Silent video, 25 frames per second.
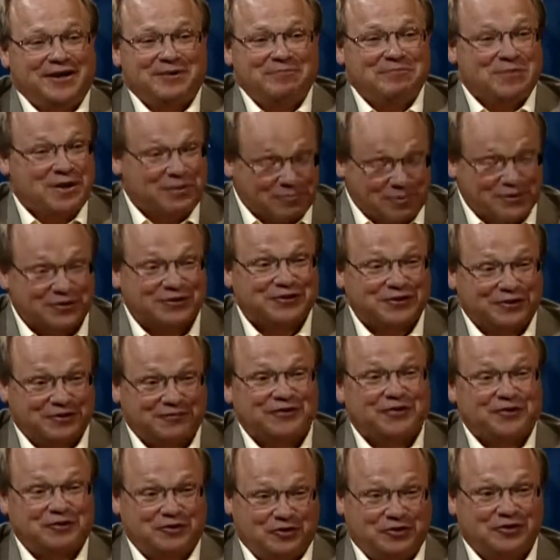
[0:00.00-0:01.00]
members
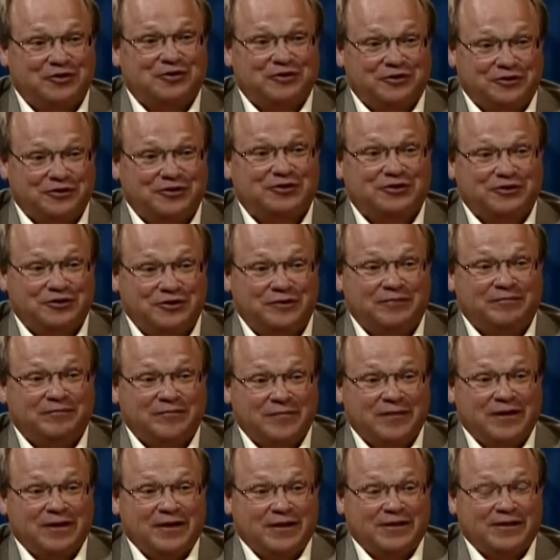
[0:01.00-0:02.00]
of the church.
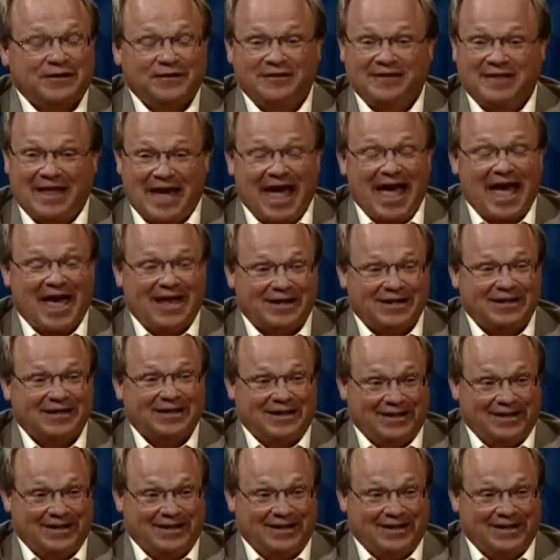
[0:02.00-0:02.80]
That